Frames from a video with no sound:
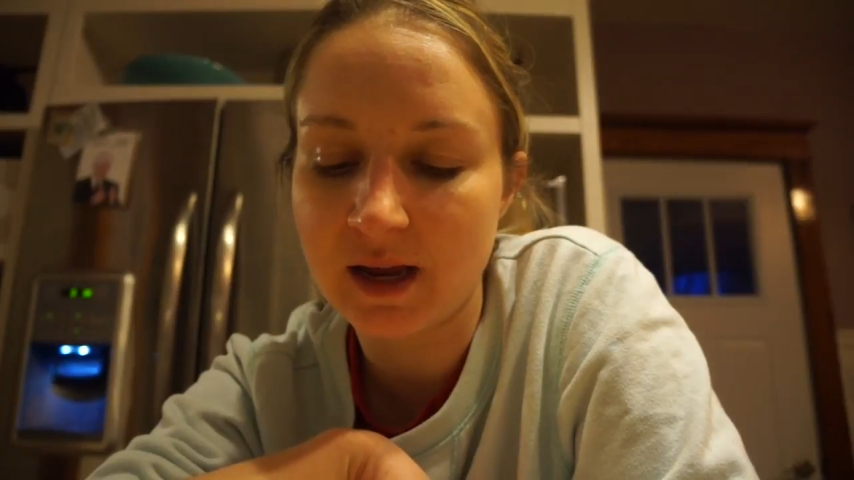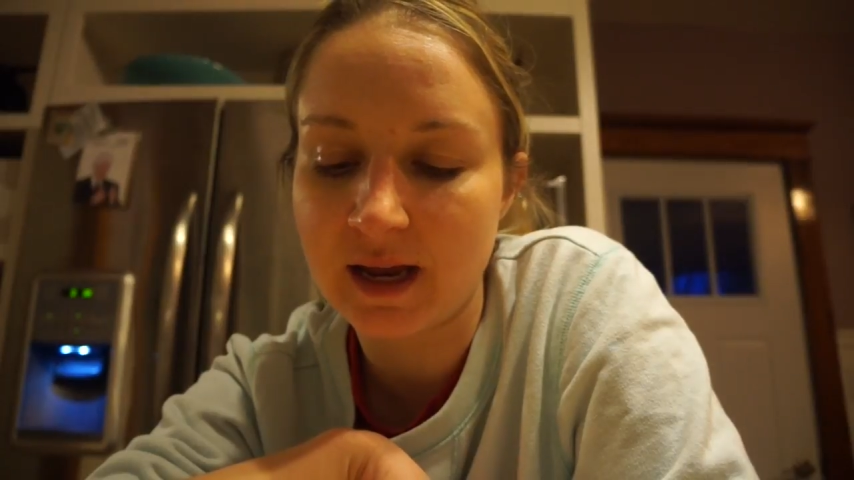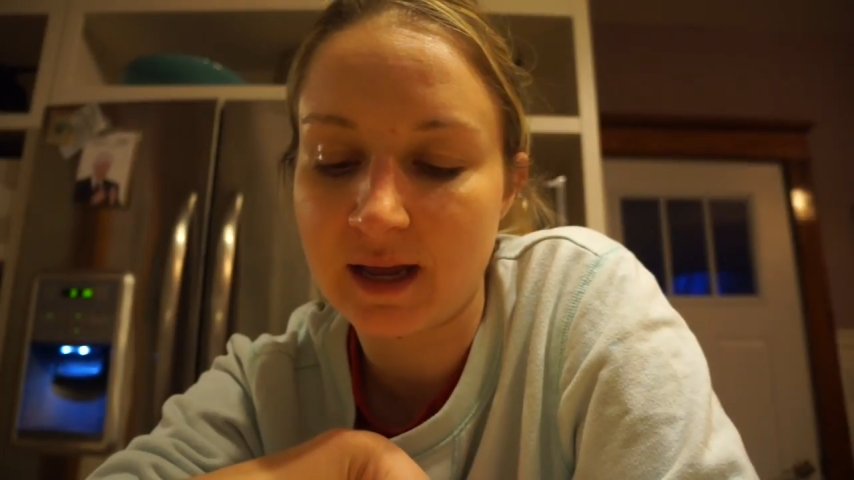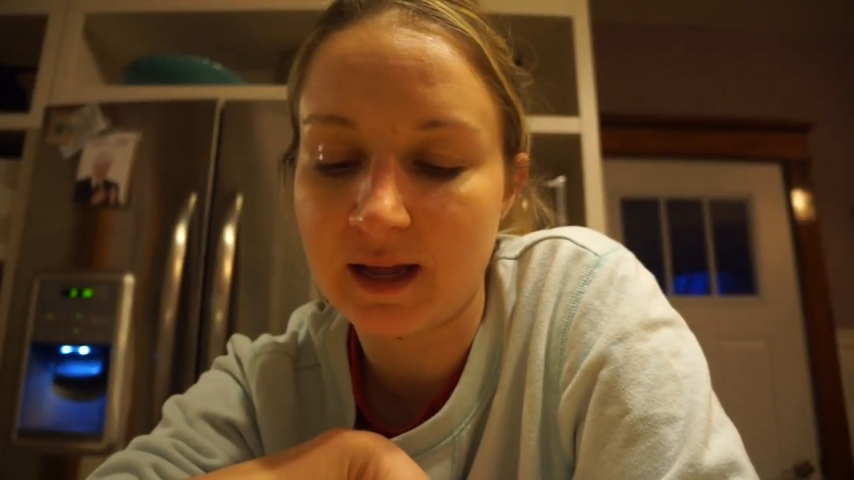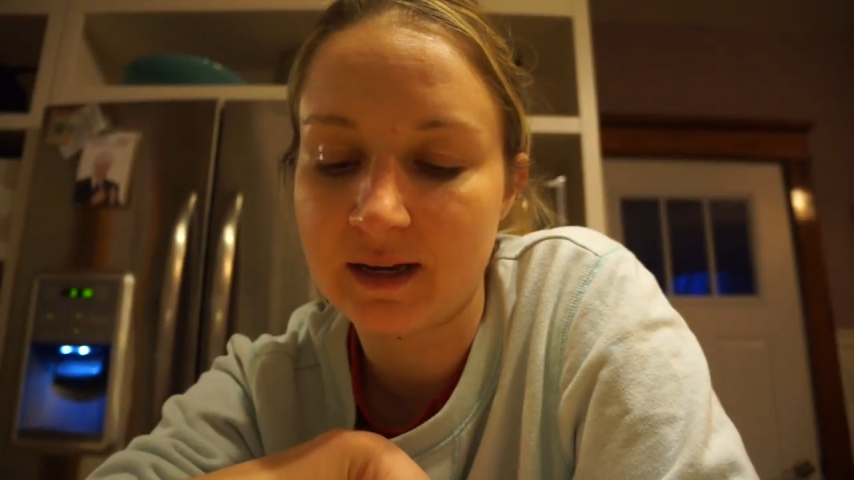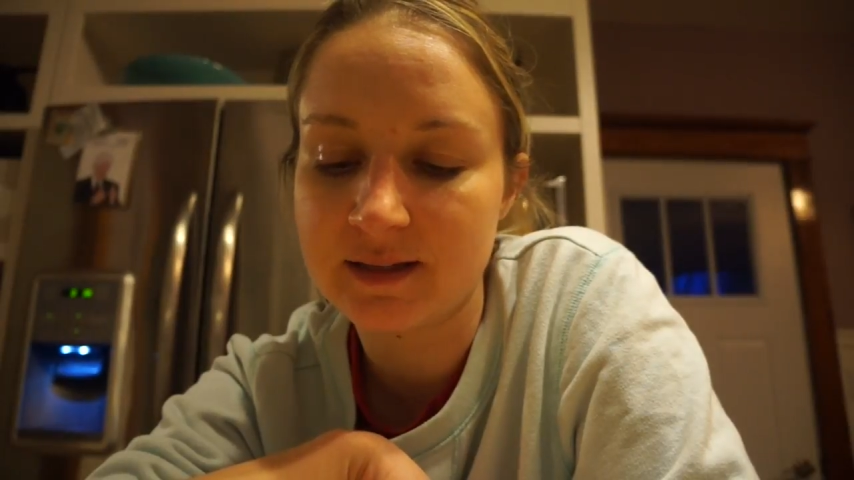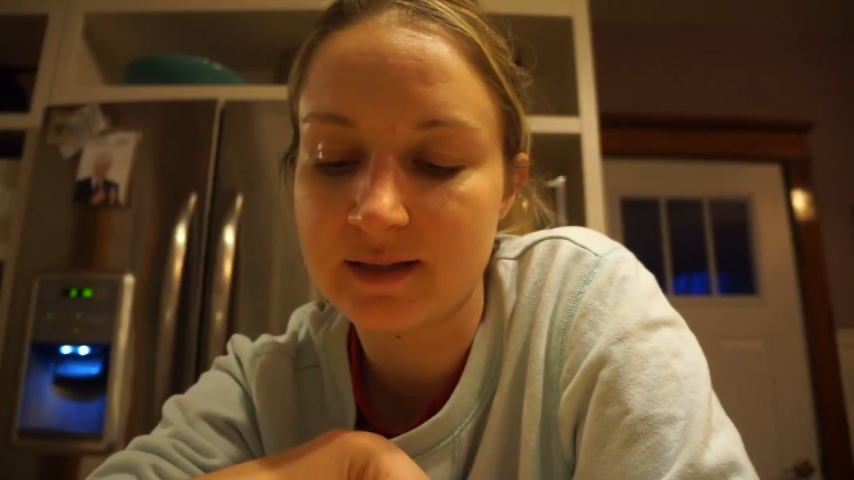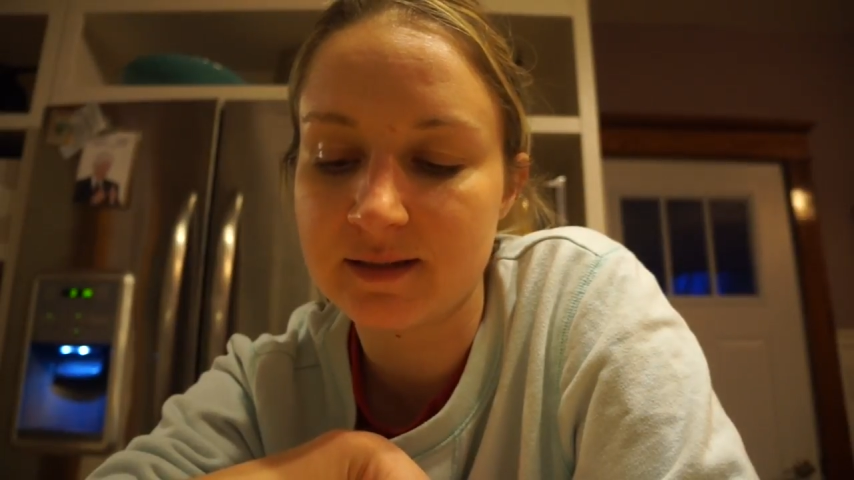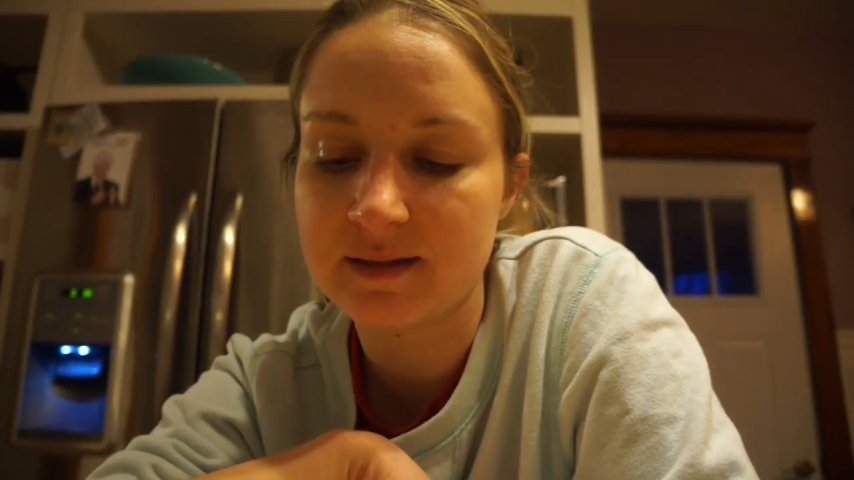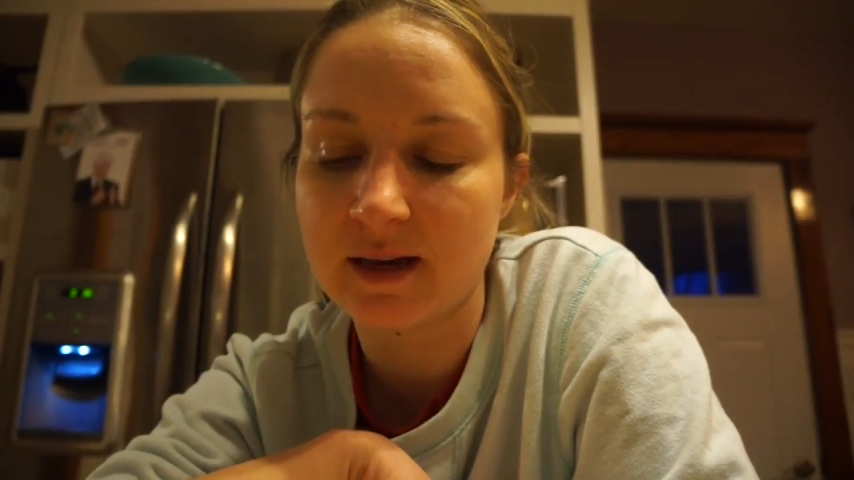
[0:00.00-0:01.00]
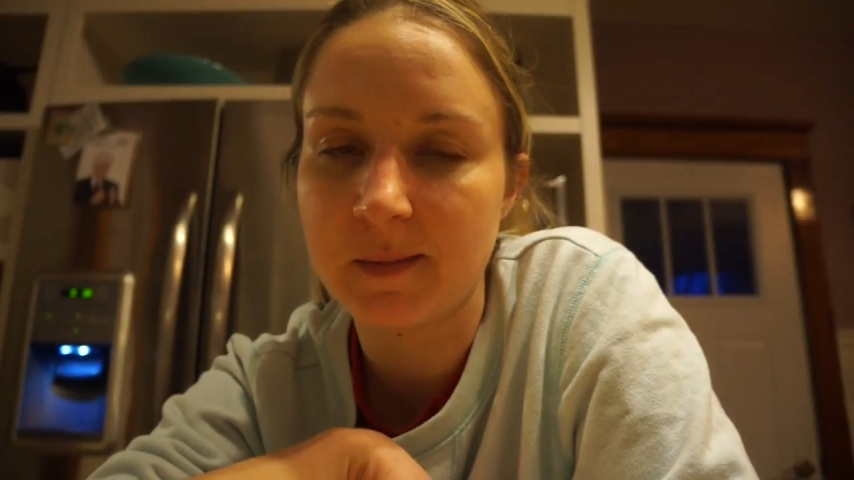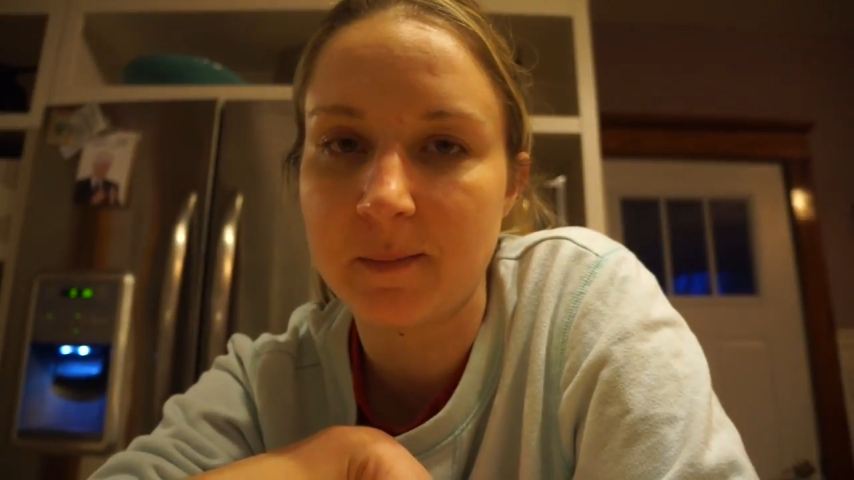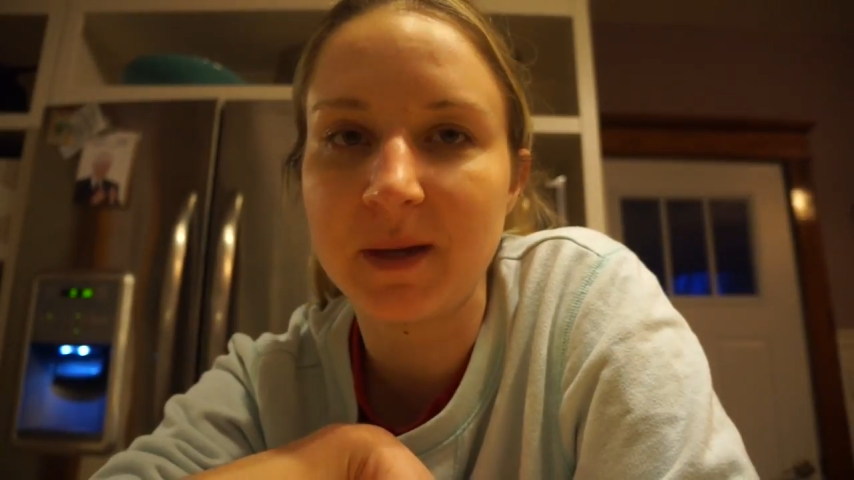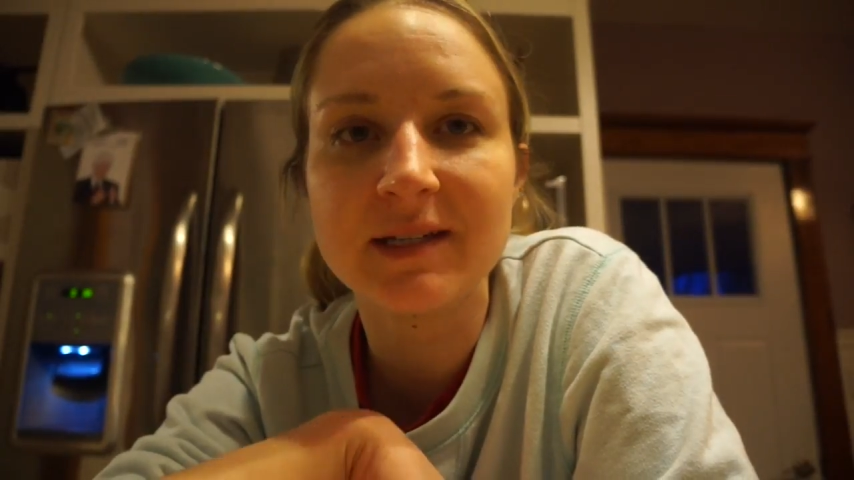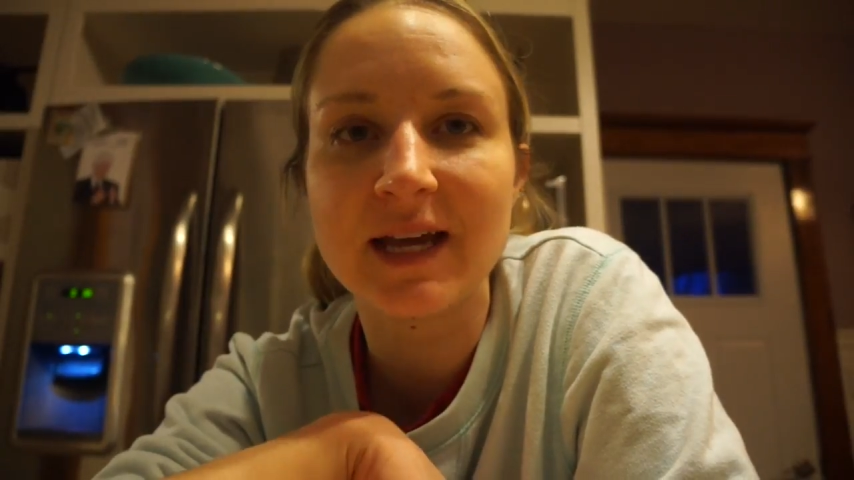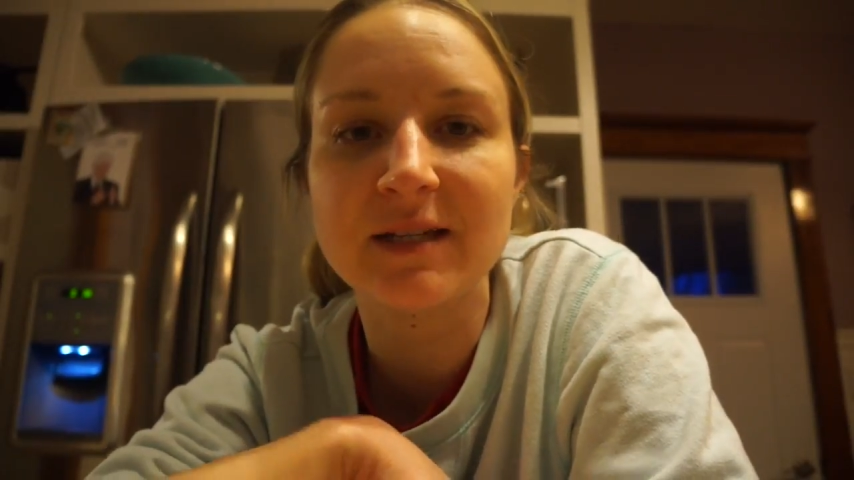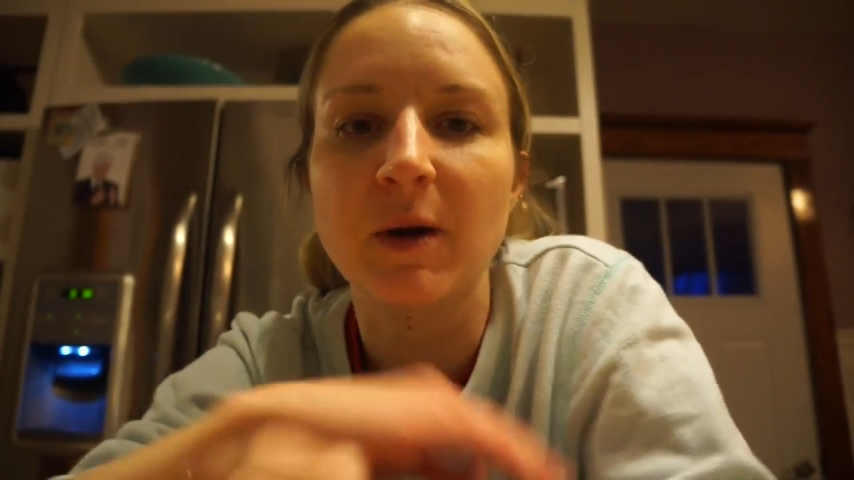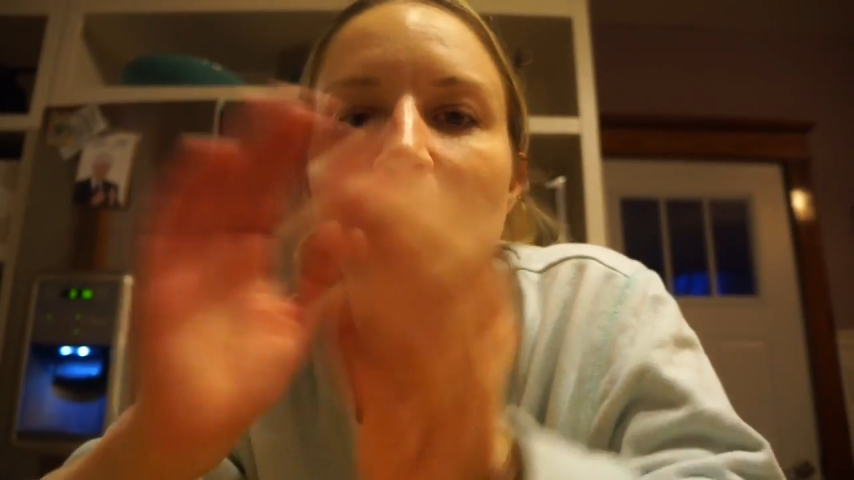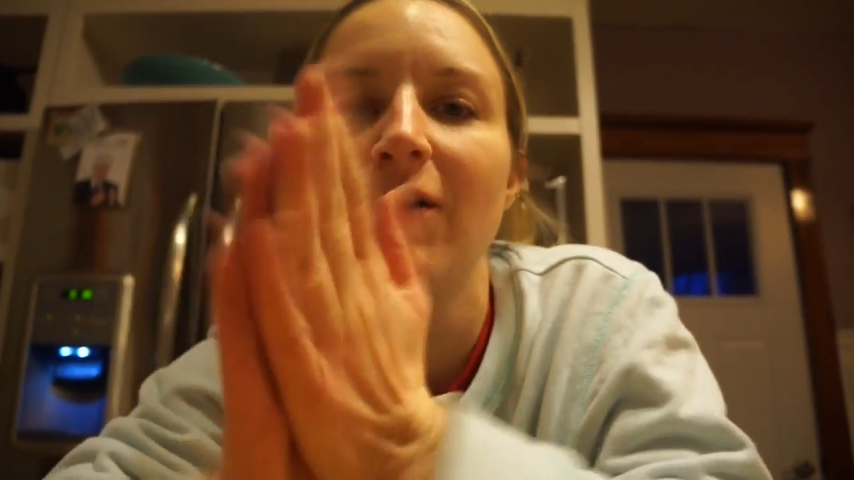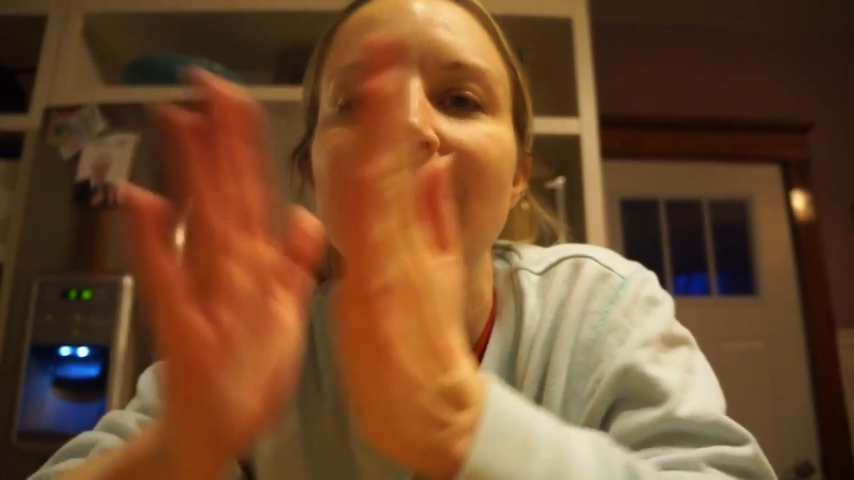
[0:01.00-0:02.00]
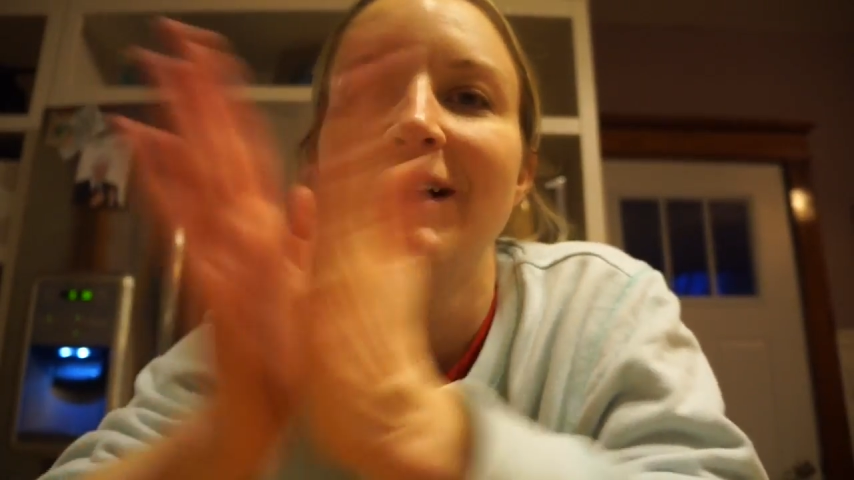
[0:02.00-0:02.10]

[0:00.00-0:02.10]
And since it's gonna be a big day tomorrow,